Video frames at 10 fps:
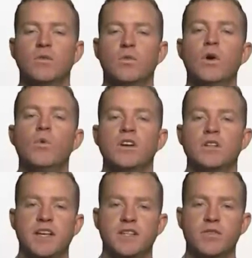what works
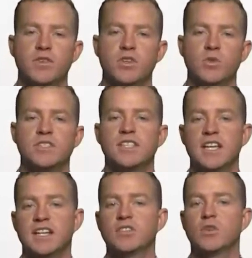best for you,
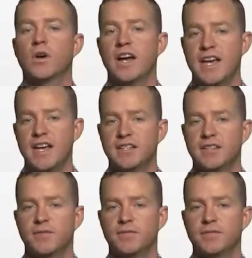6 or 8.
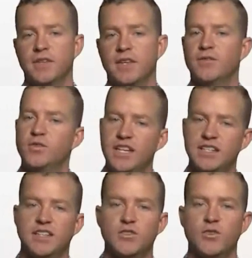And if you stick
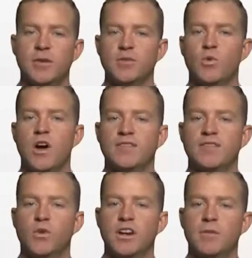to the script, you won't have
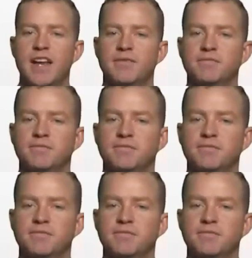to worry about it.